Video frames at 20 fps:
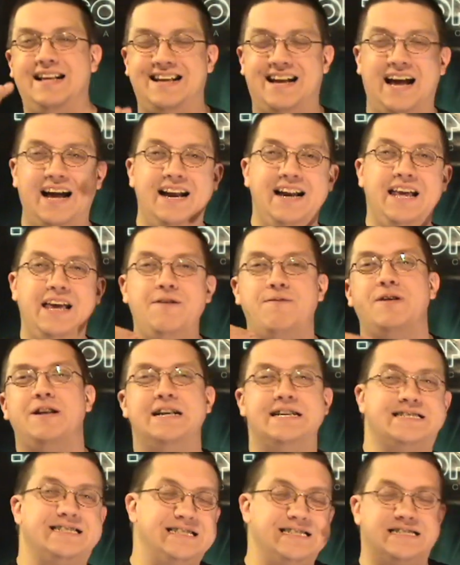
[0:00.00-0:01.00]
uh,
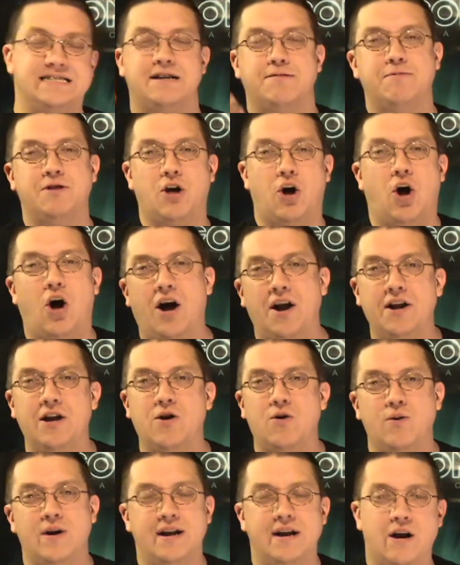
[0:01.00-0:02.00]
unevenness in some of the
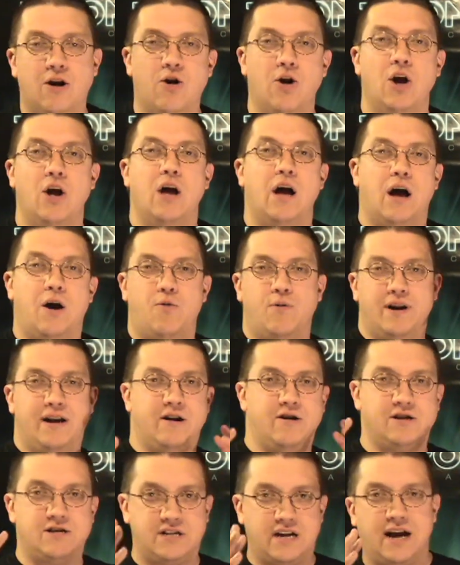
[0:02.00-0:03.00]
audio in there uh, when
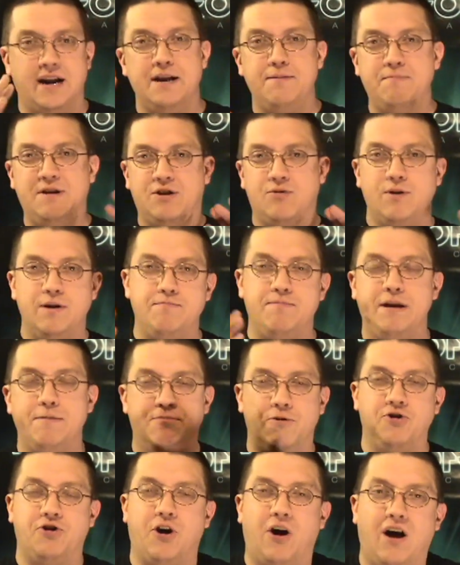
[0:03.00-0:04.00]
they're cutting between
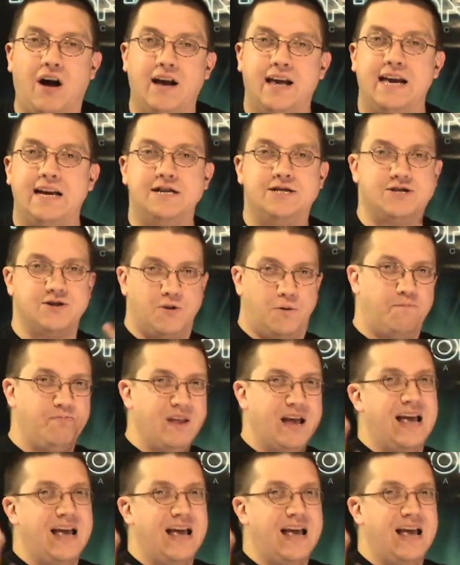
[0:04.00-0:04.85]
people talking. So